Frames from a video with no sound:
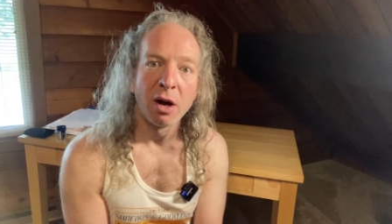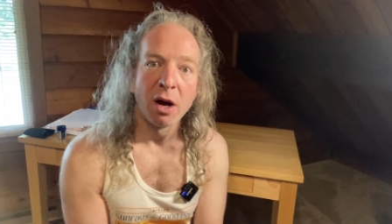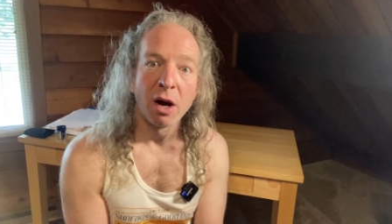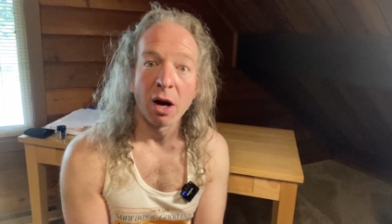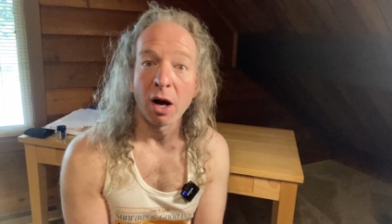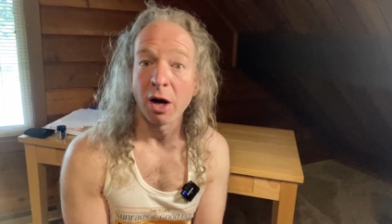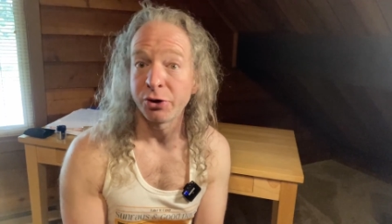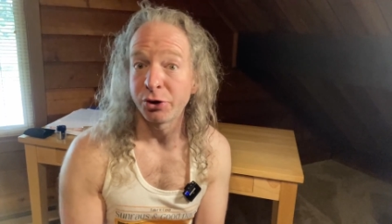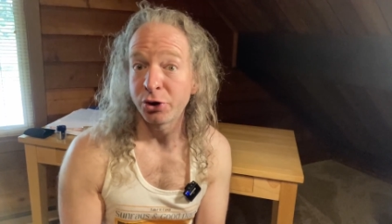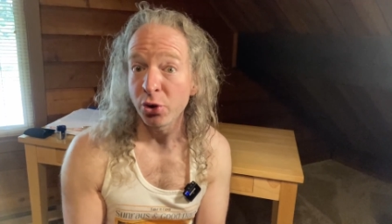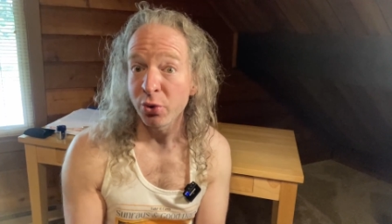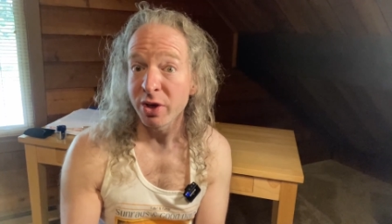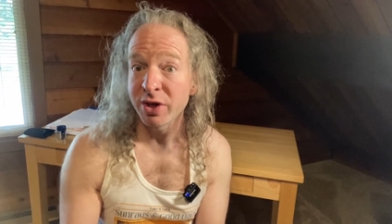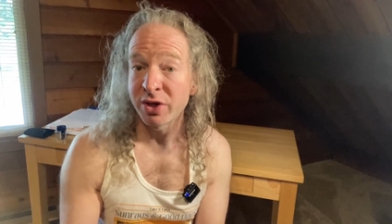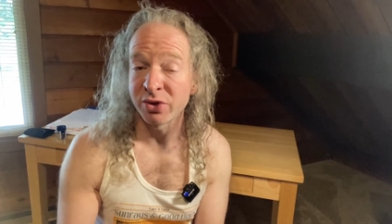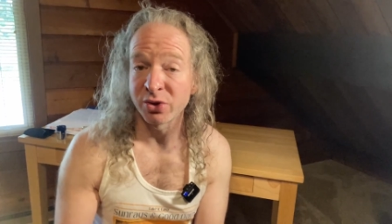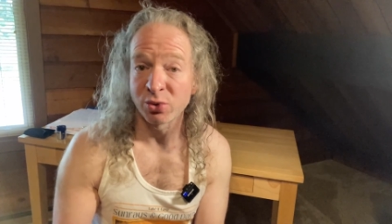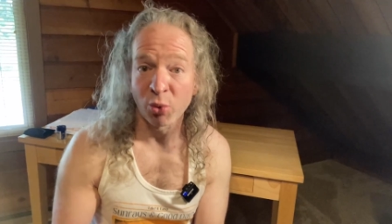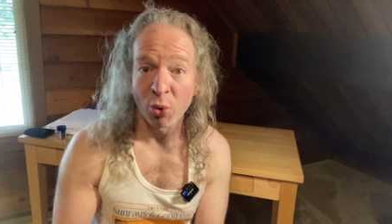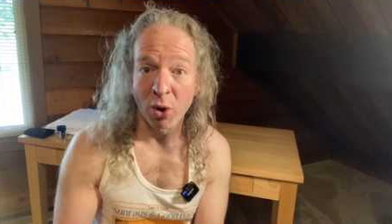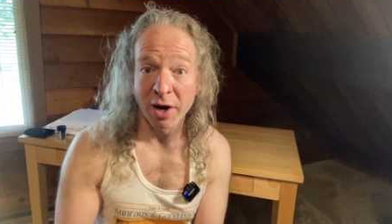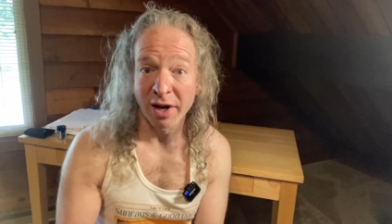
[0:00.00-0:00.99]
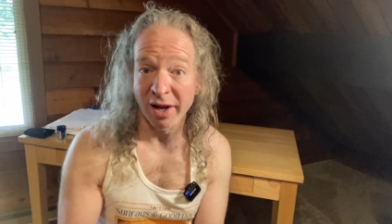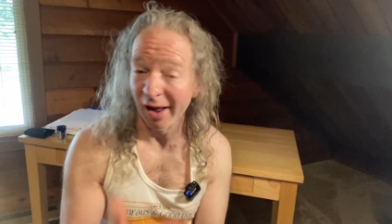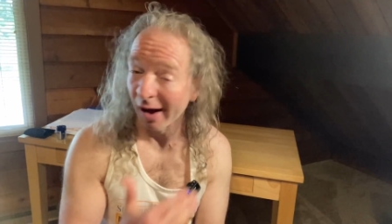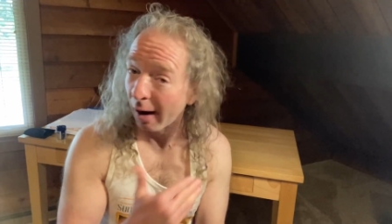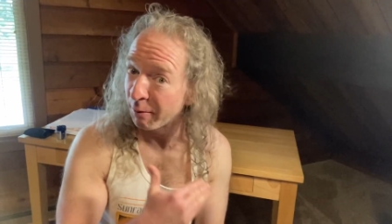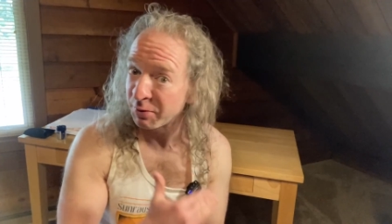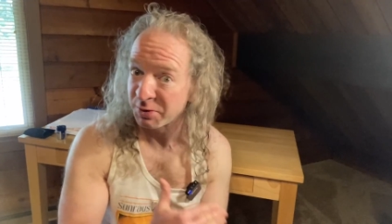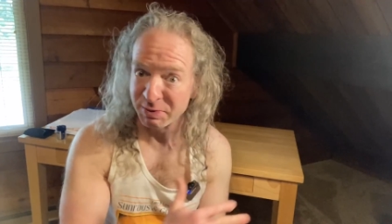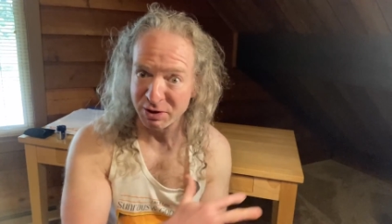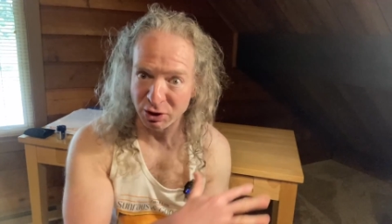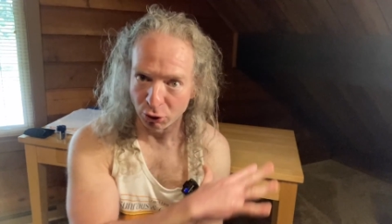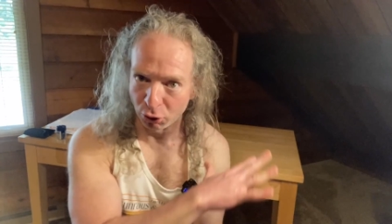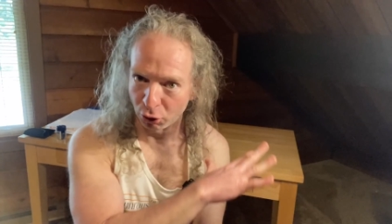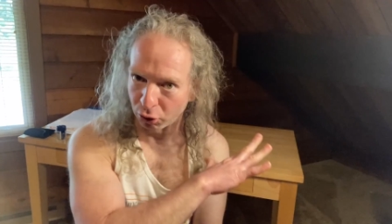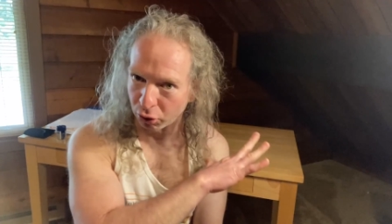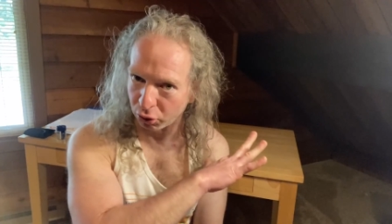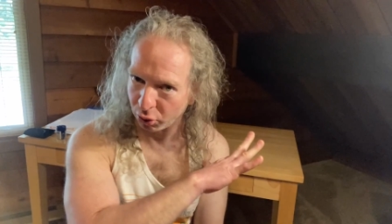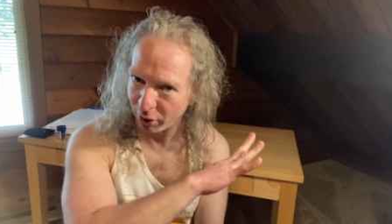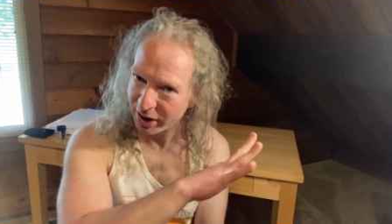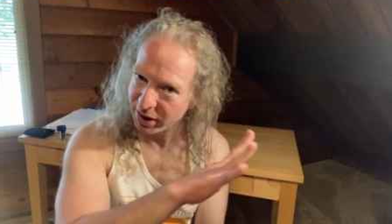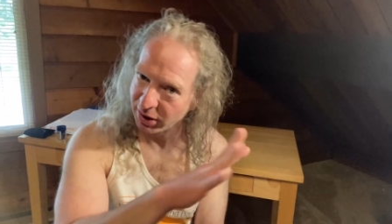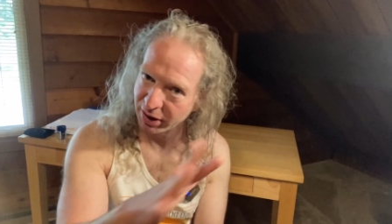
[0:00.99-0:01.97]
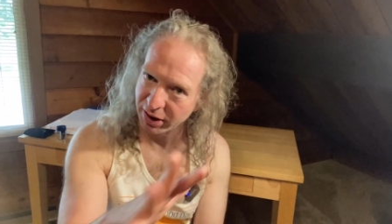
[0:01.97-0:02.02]
Uh, two reasons. One, it helps me
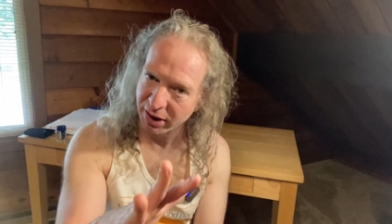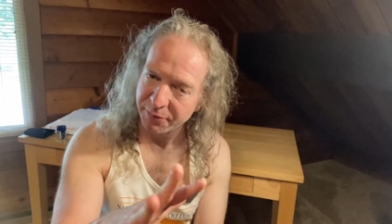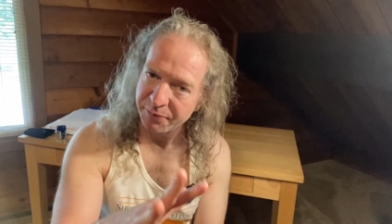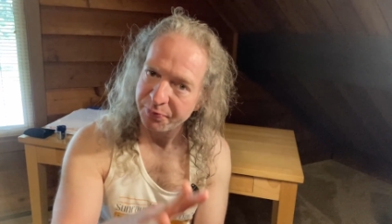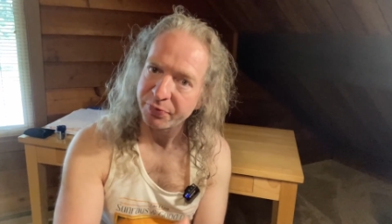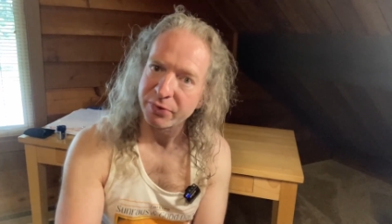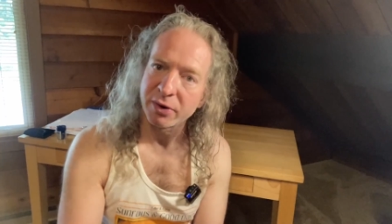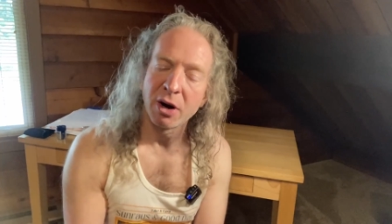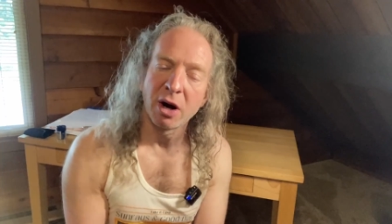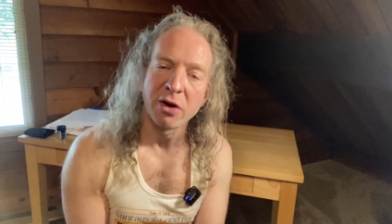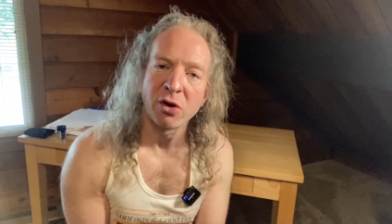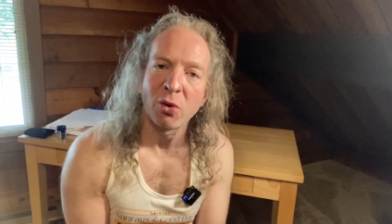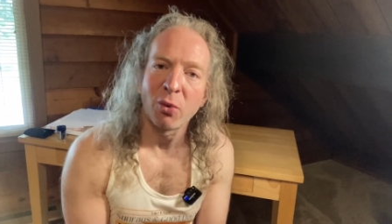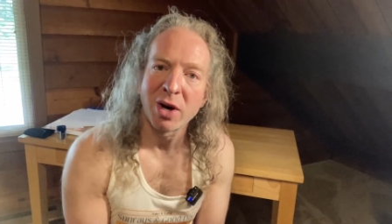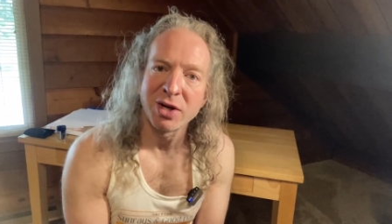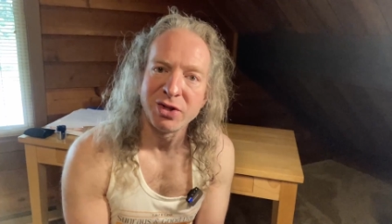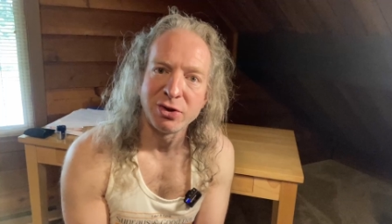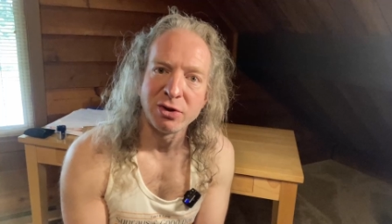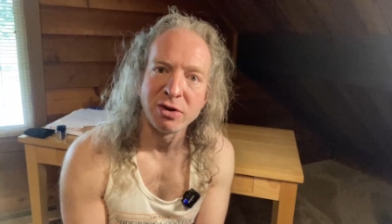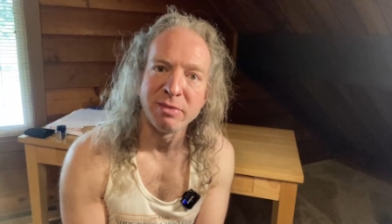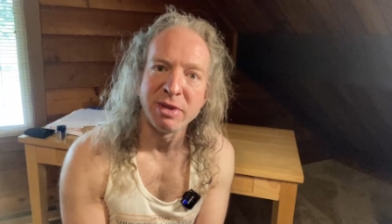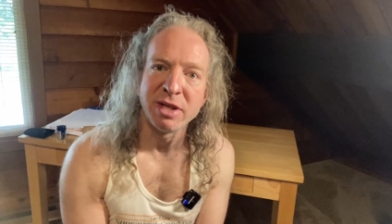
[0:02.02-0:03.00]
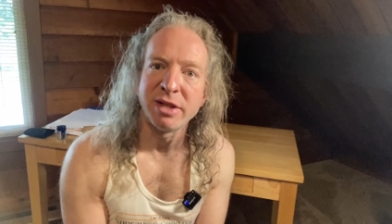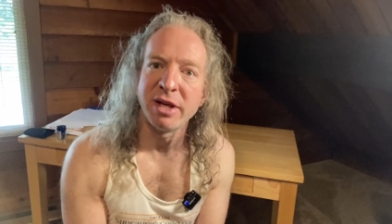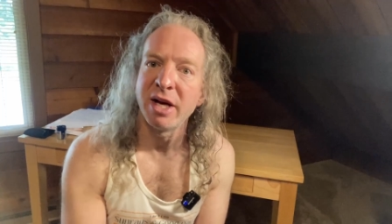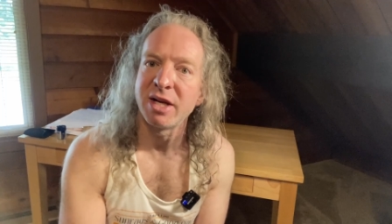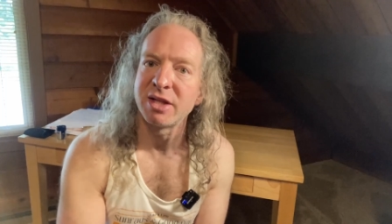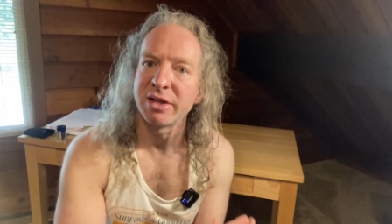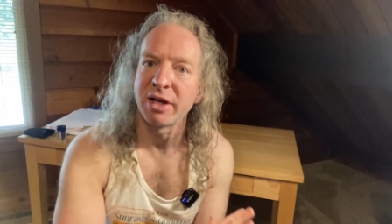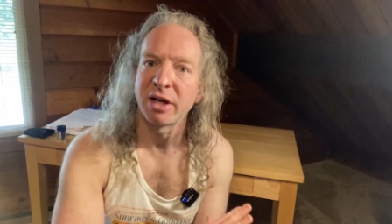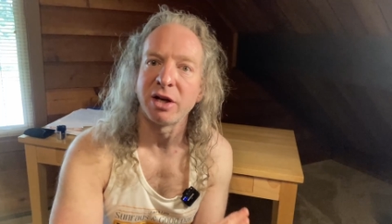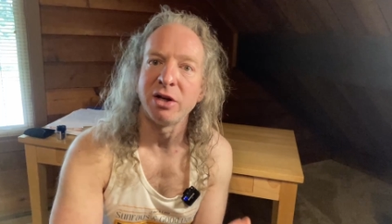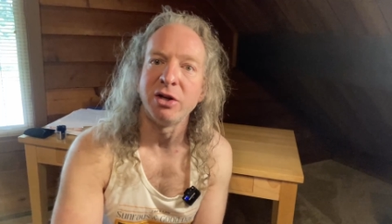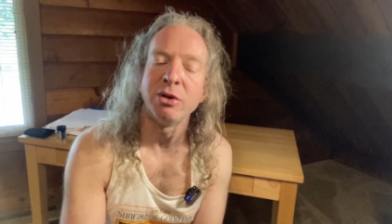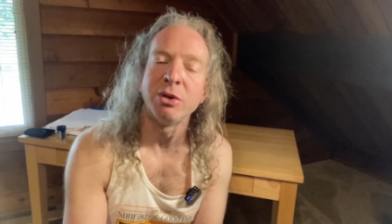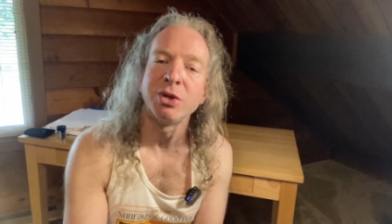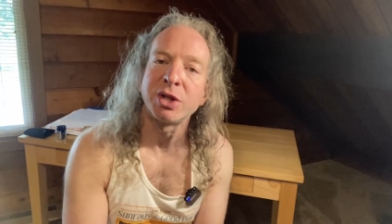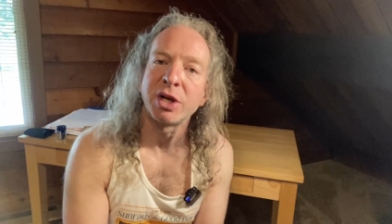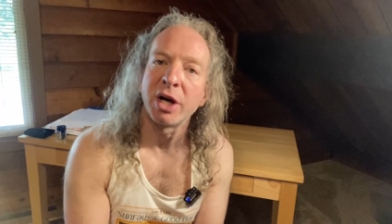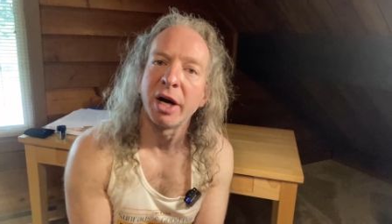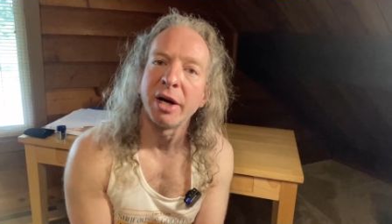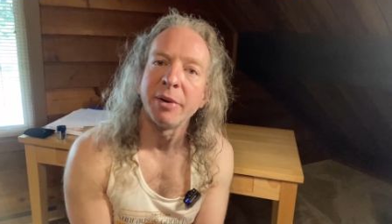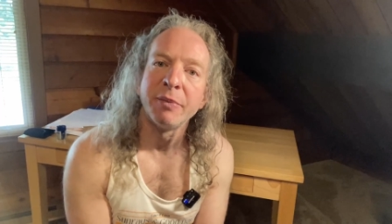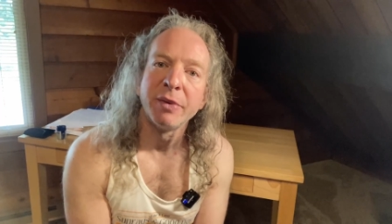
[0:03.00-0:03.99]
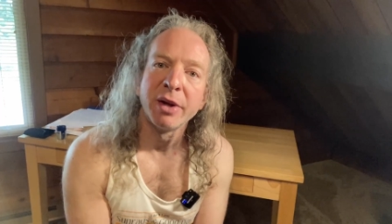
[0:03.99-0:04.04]
greatly. Otherwise, Udemy takes like a huge
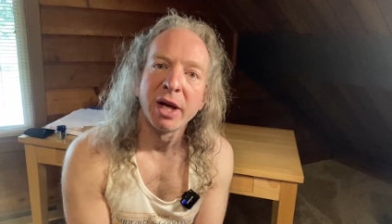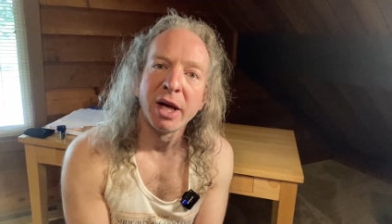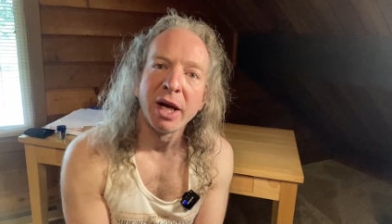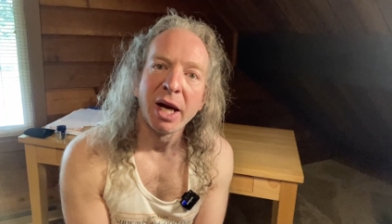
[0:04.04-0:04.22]
cut.